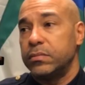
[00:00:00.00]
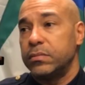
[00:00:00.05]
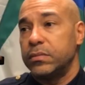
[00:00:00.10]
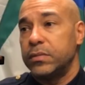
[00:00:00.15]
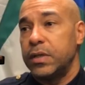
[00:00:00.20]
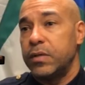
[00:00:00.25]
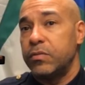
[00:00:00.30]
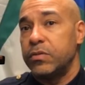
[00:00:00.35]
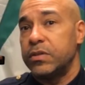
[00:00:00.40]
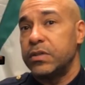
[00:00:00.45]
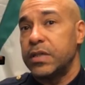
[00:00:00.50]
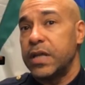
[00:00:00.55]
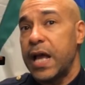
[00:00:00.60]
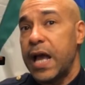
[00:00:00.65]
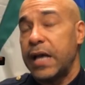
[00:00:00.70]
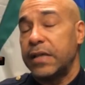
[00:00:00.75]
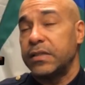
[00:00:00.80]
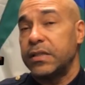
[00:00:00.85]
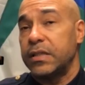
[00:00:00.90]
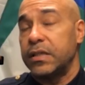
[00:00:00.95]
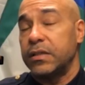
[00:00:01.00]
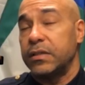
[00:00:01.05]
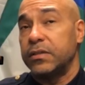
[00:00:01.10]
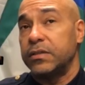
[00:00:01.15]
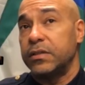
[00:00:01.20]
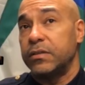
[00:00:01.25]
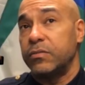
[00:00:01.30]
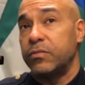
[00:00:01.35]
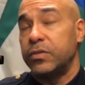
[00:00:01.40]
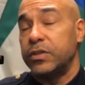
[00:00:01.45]
It was an accident
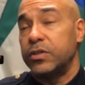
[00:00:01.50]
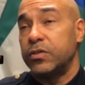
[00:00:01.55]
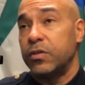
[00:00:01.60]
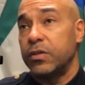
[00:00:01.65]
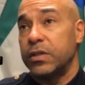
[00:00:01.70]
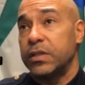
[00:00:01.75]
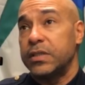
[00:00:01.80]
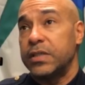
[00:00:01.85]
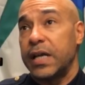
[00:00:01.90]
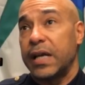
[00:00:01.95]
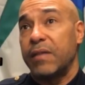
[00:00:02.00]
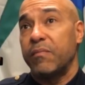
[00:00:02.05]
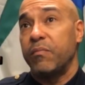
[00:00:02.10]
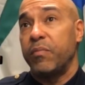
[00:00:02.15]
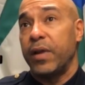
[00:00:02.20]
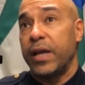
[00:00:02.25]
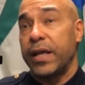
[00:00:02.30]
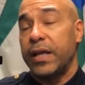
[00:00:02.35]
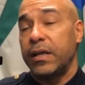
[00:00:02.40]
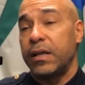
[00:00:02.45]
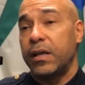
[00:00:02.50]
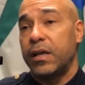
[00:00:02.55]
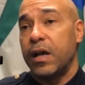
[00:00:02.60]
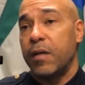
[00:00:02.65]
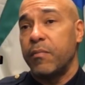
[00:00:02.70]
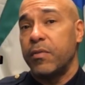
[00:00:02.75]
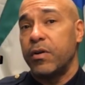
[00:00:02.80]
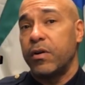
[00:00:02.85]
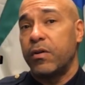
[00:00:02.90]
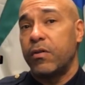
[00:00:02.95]
until we saw the second plane
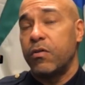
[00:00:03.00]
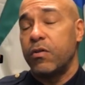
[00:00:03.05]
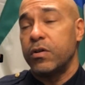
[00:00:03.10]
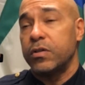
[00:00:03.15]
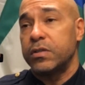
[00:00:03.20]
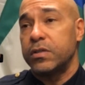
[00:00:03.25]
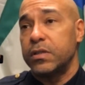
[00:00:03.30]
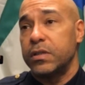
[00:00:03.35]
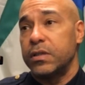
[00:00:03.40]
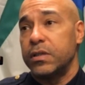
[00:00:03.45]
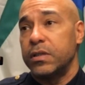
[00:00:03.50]
coming across